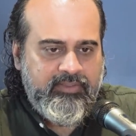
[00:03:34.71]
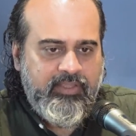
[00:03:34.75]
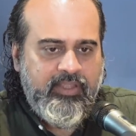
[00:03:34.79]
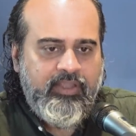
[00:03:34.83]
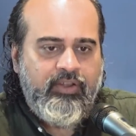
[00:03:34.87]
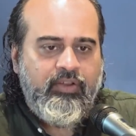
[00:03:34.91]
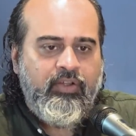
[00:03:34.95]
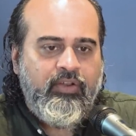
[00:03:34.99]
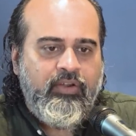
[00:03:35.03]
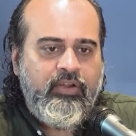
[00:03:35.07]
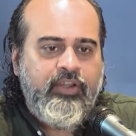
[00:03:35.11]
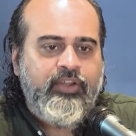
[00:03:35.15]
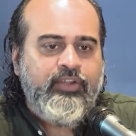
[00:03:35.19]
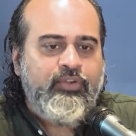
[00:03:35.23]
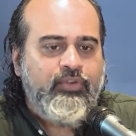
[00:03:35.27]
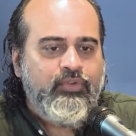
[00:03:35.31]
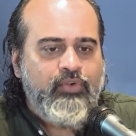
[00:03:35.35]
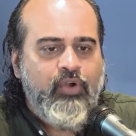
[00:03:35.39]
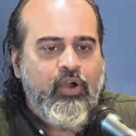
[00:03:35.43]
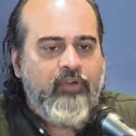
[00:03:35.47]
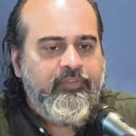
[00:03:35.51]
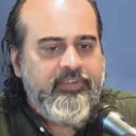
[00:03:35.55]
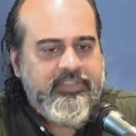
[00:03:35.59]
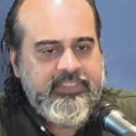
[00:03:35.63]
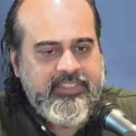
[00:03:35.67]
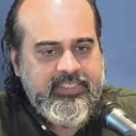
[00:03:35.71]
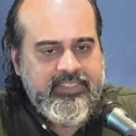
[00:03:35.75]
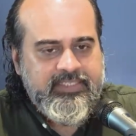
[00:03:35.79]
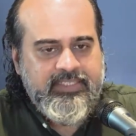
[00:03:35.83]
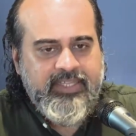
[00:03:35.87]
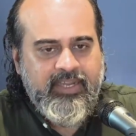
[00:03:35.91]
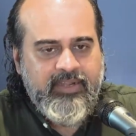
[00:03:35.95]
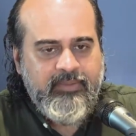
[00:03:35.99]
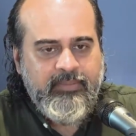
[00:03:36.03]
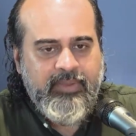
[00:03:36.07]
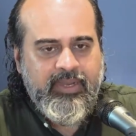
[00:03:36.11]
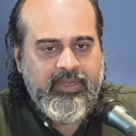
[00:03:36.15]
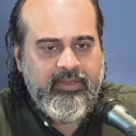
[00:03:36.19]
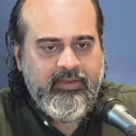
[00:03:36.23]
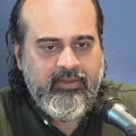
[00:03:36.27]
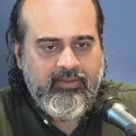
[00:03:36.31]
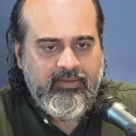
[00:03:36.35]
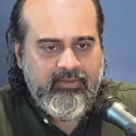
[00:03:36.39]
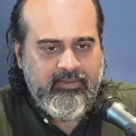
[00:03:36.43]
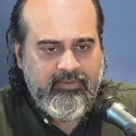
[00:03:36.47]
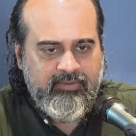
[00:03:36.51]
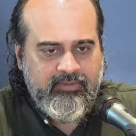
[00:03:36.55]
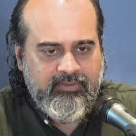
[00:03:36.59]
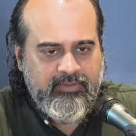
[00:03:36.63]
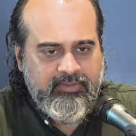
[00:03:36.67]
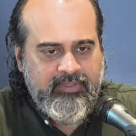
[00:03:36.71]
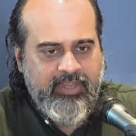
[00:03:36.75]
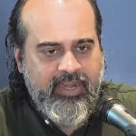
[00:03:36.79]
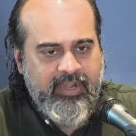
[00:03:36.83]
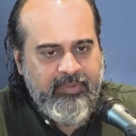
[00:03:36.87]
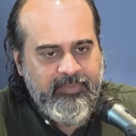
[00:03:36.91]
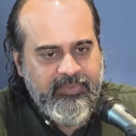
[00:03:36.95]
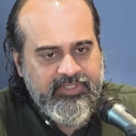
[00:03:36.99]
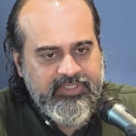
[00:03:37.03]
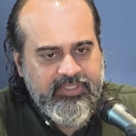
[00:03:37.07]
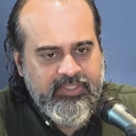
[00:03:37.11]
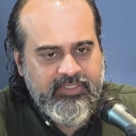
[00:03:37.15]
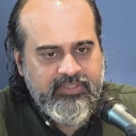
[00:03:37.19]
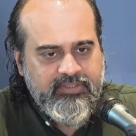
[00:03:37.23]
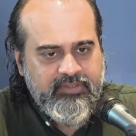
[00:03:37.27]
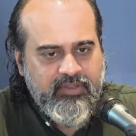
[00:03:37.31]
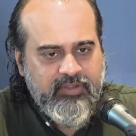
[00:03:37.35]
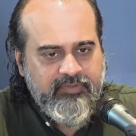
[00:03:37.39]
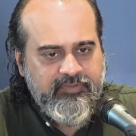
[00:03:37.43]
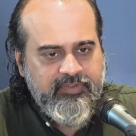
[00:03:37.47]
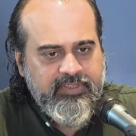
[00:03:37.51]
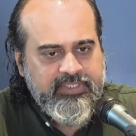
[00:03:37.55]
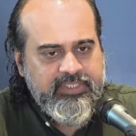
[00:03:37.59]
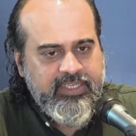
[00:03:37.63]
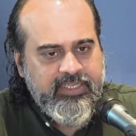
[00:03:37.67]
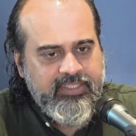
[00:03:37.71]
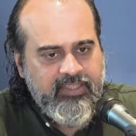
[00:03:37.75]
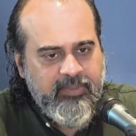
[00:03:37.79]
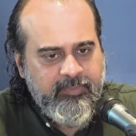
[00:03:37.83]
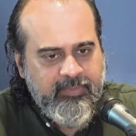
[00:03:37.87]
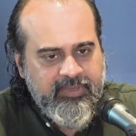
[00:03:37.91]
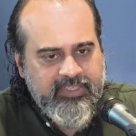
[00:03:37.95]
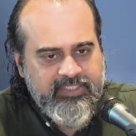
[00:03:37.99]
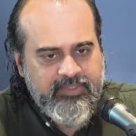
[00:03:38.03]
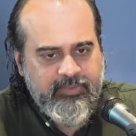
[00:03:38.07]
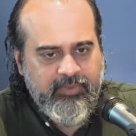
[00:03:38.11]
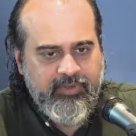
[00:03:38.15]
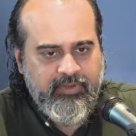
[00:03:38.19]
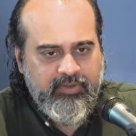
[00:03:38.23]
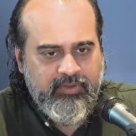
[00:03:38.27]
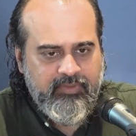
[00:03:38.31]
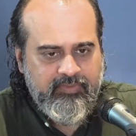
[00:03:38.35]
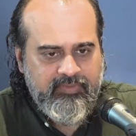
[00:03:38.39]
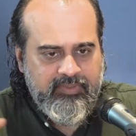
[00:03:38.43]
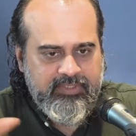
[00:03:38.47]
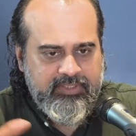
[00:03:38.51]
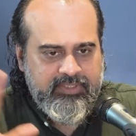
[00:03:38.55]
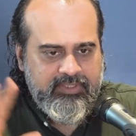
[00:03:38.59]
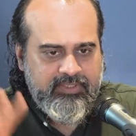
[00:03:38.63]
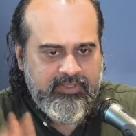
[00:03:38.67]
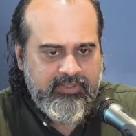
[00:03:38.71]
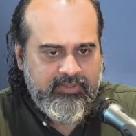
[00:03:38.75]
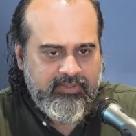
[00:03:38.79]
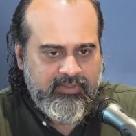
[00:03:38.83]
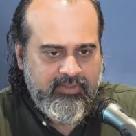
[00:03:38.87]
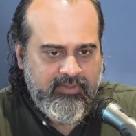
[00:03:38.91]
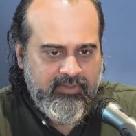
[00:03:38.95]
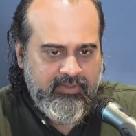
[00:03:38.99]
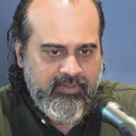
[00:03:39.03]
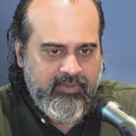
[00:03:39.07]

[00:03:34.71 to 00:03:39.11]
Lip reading: there are only two offices that matter, the admissions office and the placement office.